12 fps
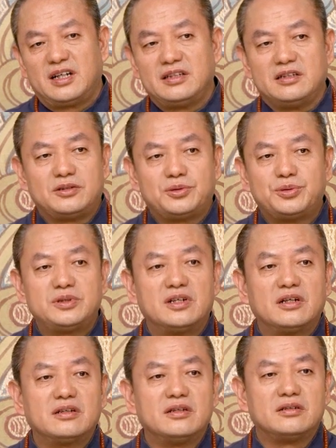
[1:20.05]
Look at
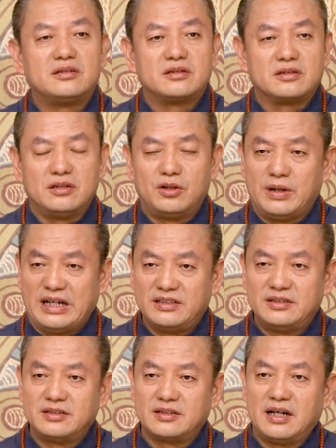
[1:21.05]
the environment you're
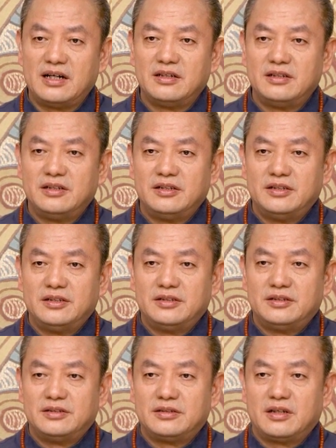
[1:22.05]
born into.
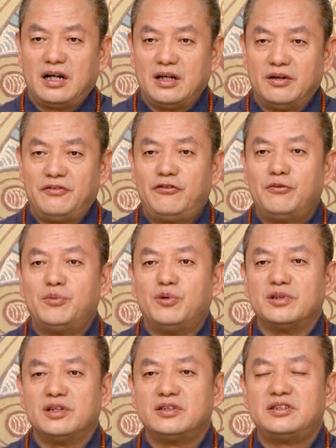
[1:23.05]
Your
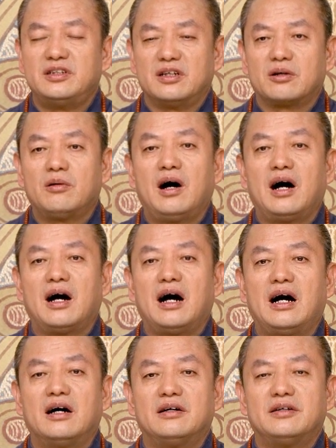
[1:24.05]
parents'
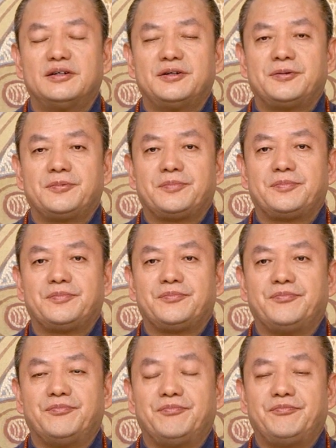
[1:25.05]
conditions, and your
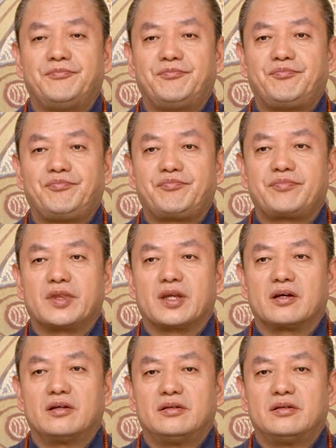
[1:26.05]
country's surroundings.